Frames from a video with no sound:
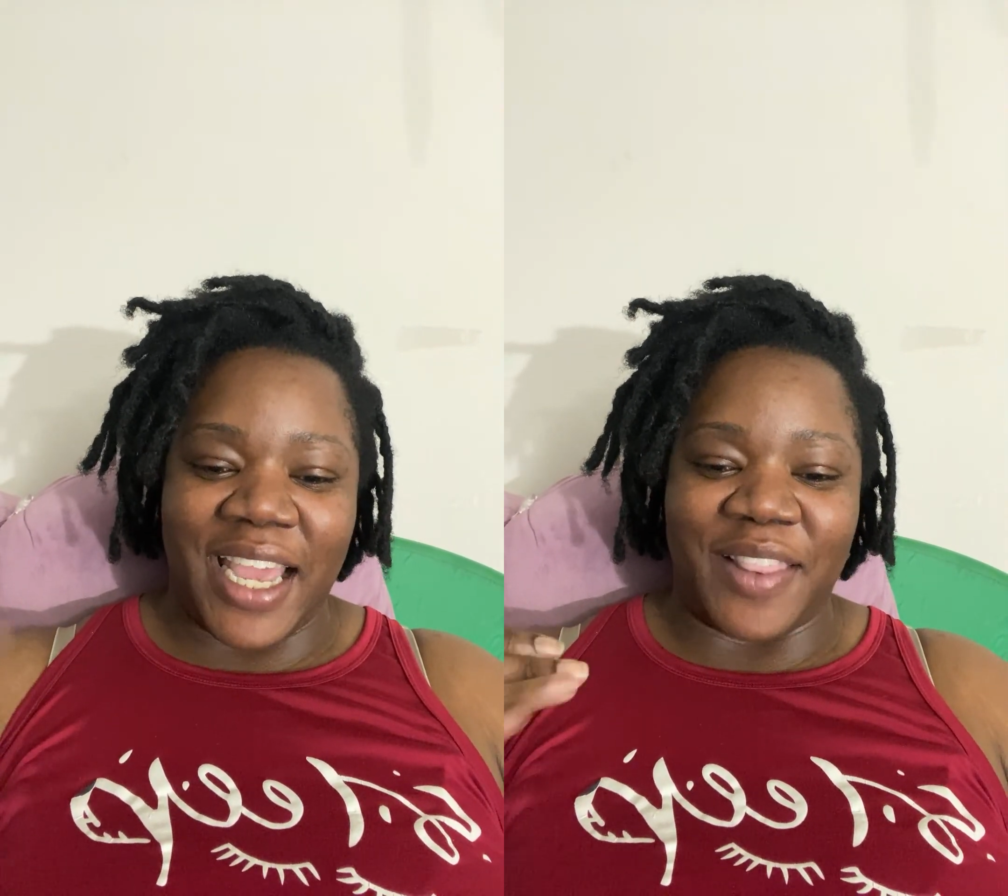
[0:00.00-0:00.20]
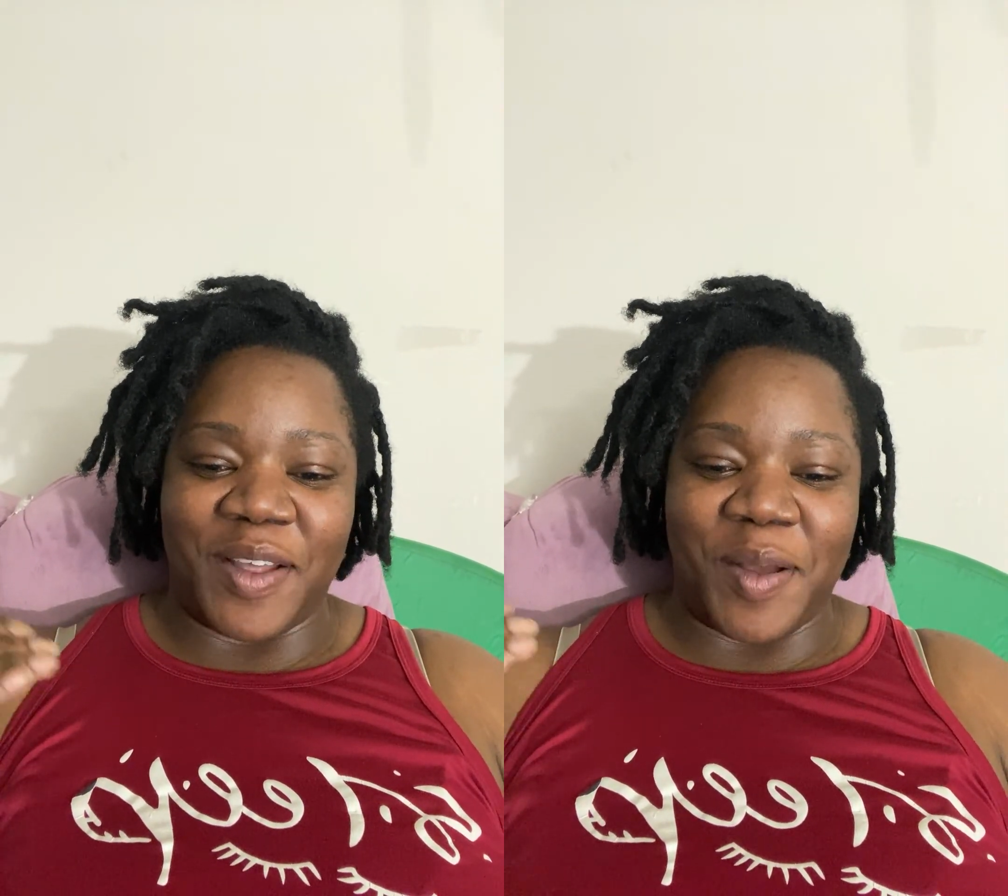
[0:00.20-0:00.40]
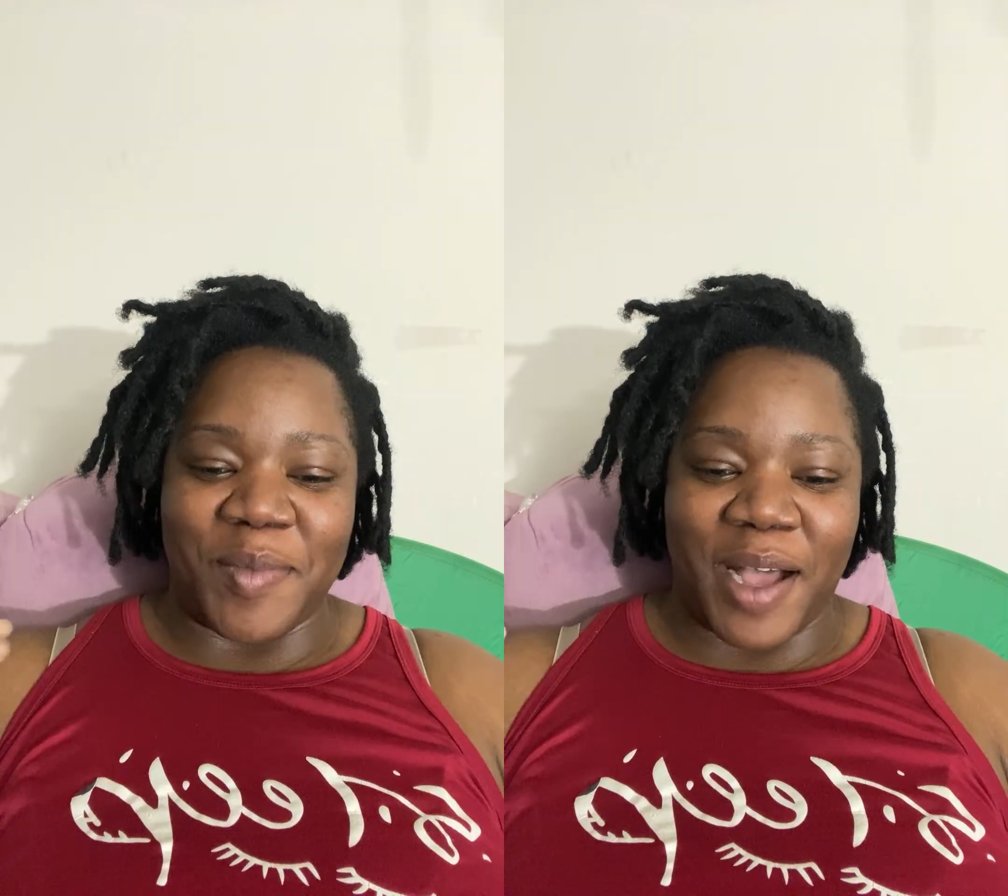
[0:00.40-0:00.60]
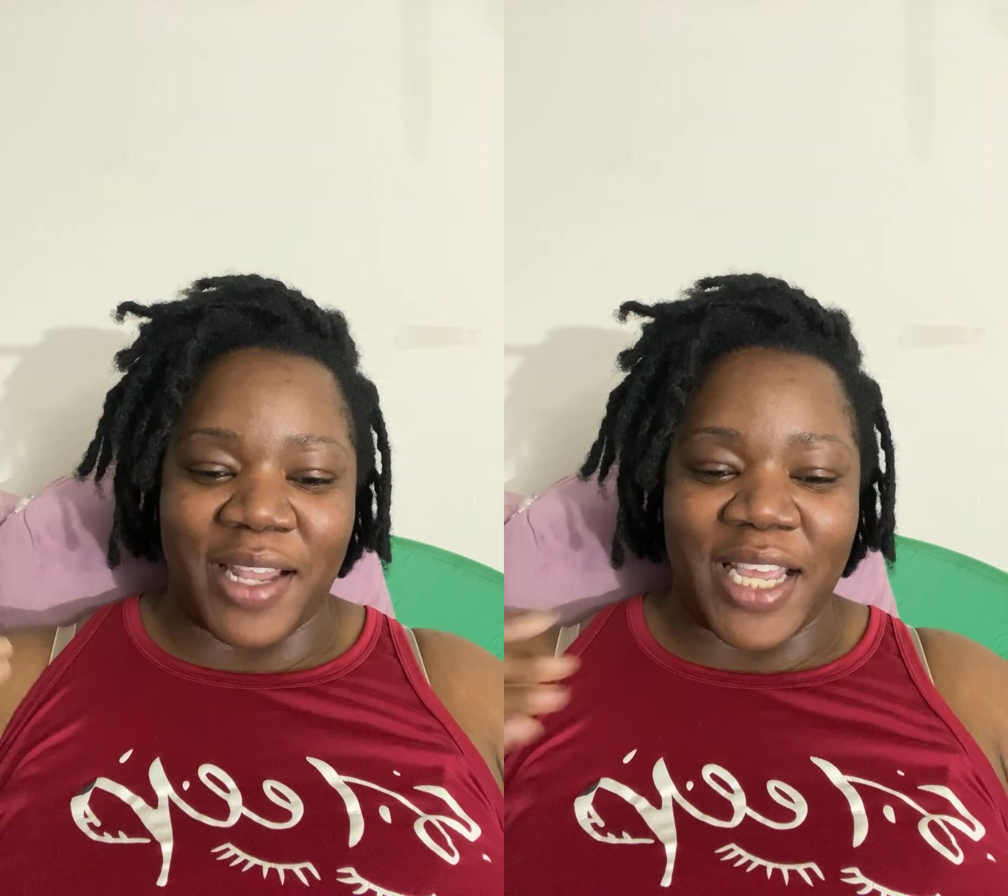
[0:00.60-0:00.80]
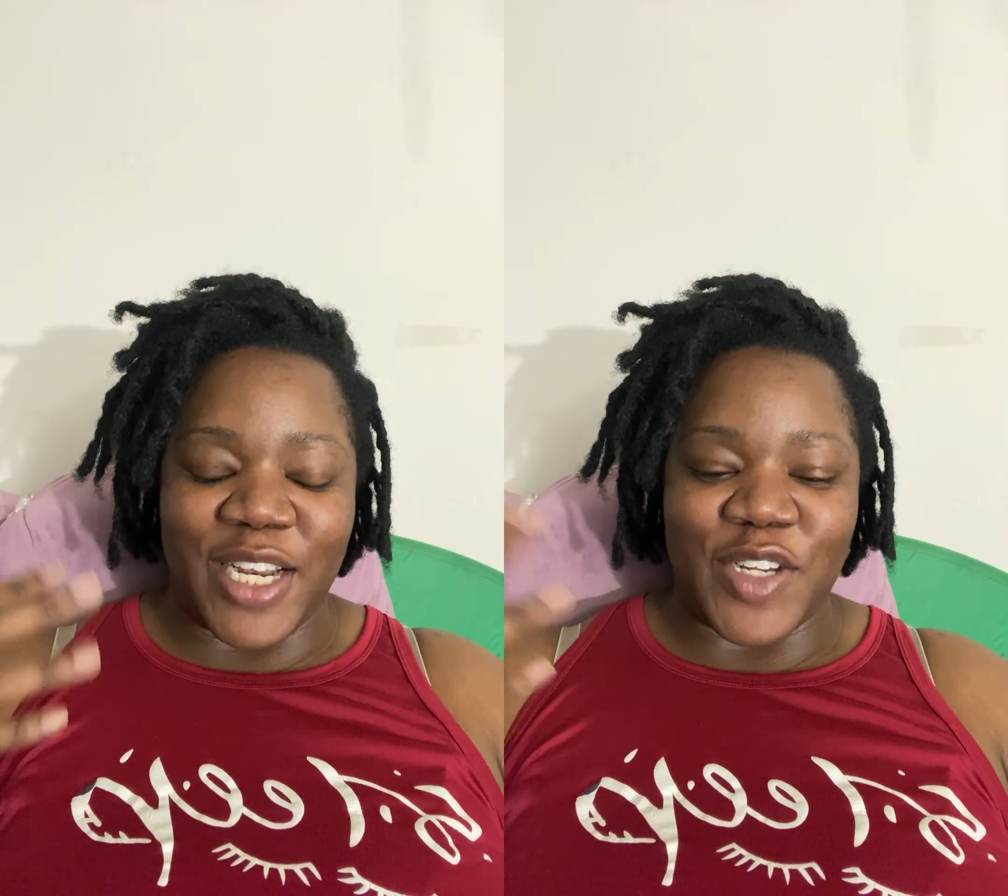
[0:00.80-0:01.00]
and the
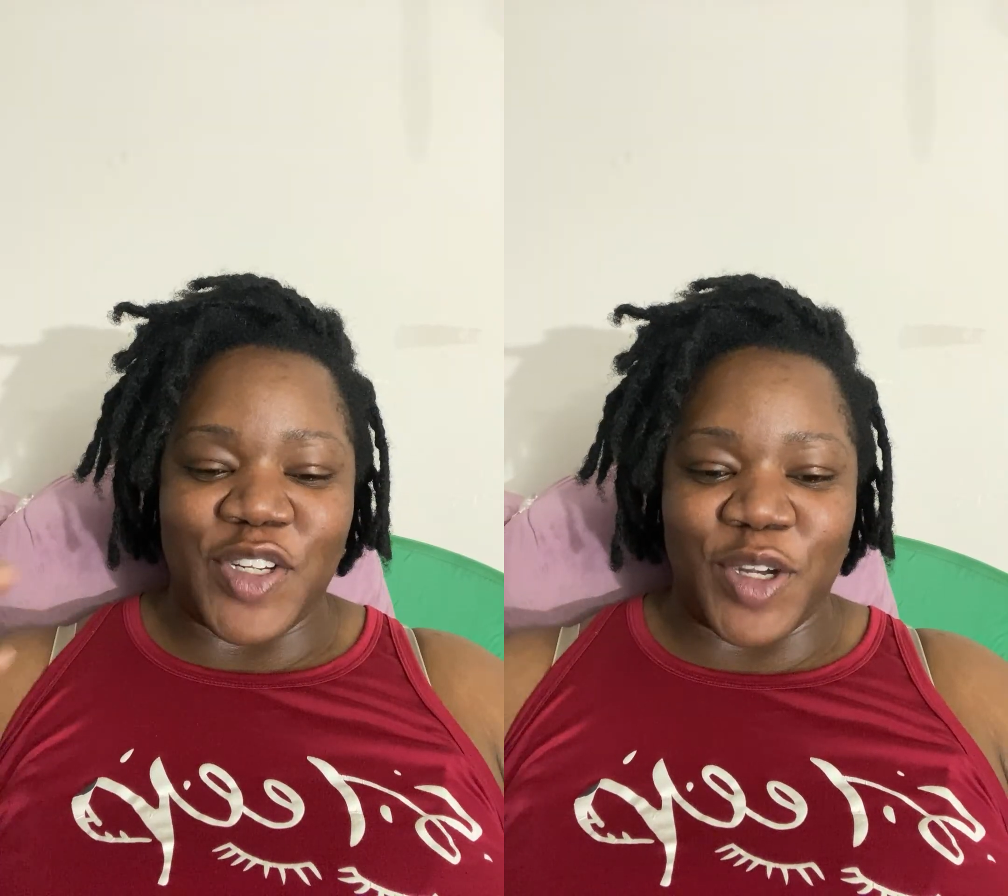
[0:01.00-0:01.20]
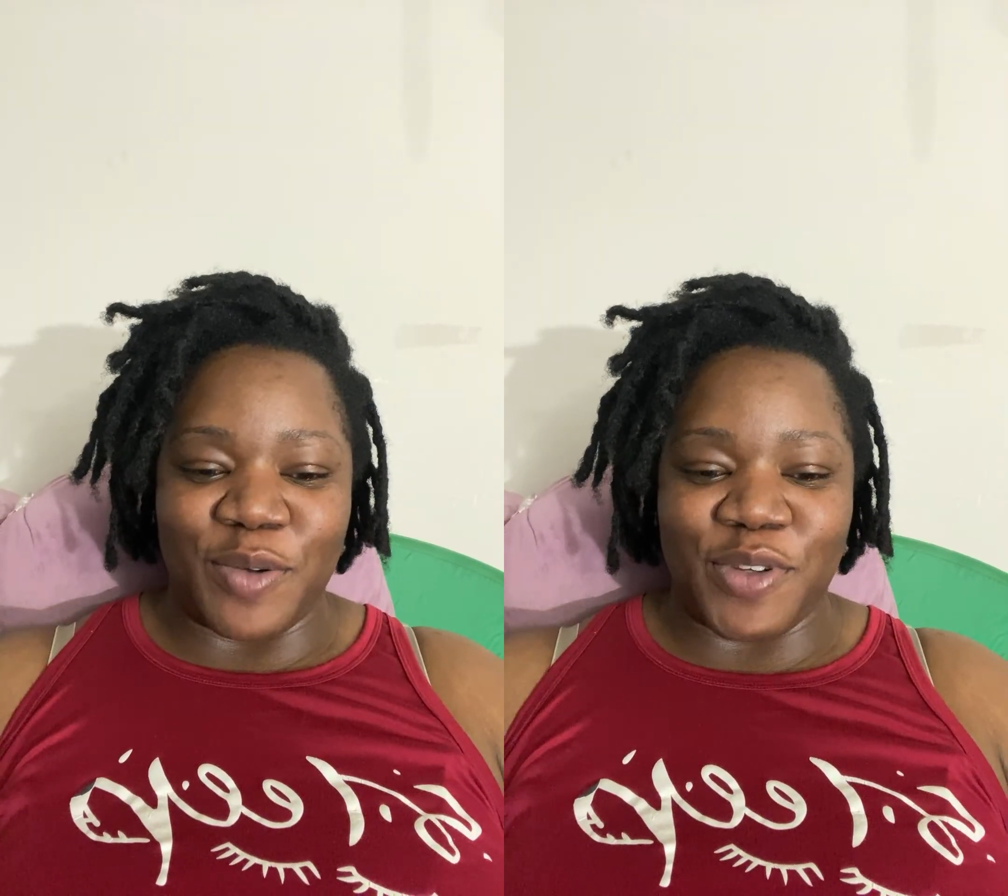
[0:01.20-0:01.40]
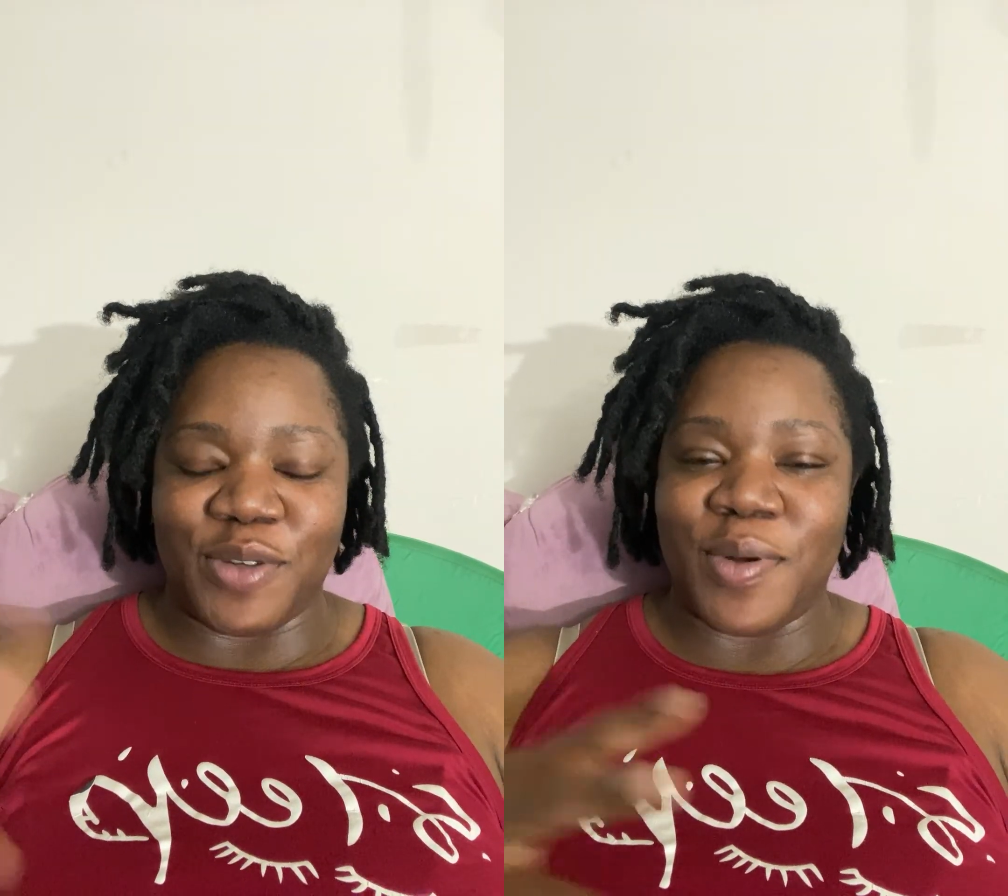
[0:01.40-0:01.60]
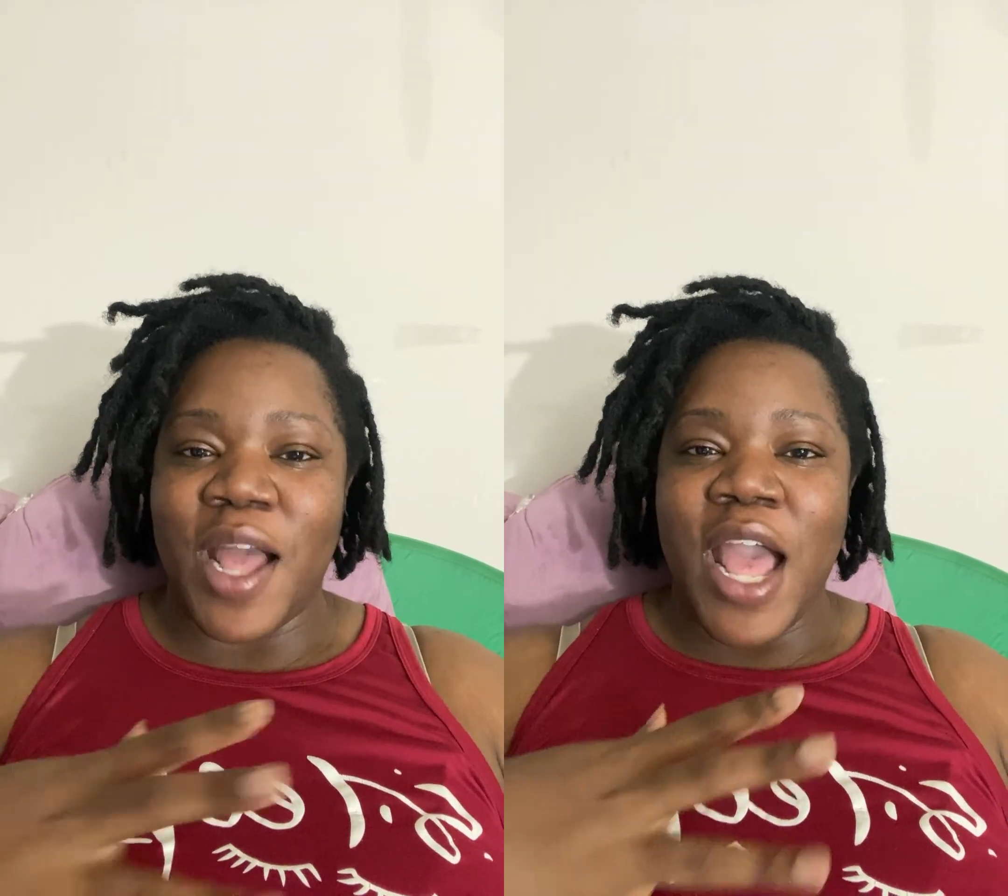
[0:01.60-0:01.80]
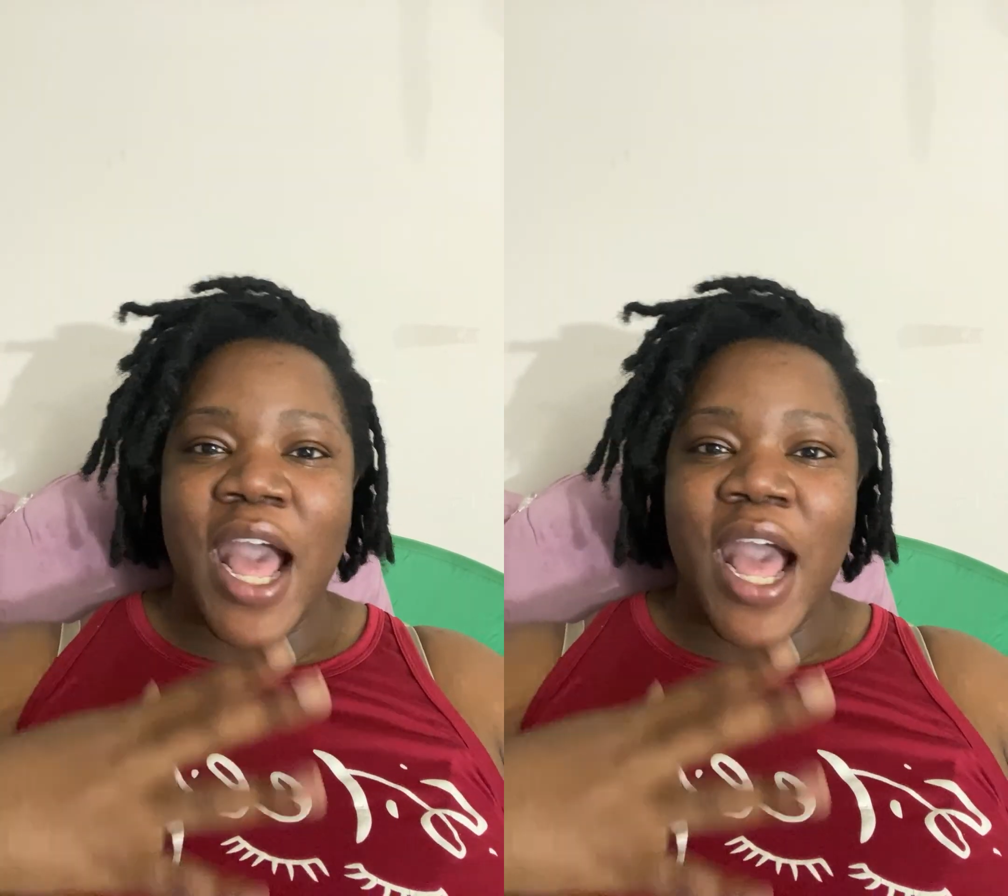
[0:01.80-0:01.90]
Kabbalah, and it shows you